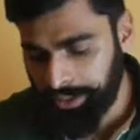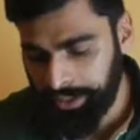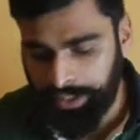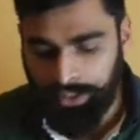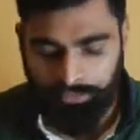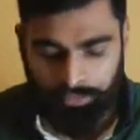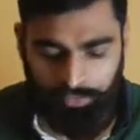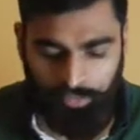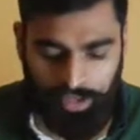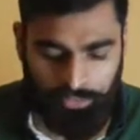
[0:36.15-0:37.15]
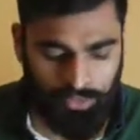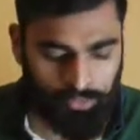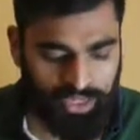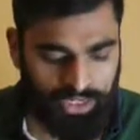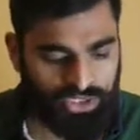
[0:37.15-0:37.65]
but
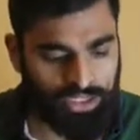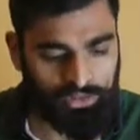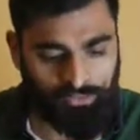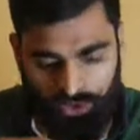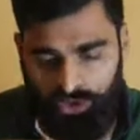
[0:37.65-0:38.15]
where we actually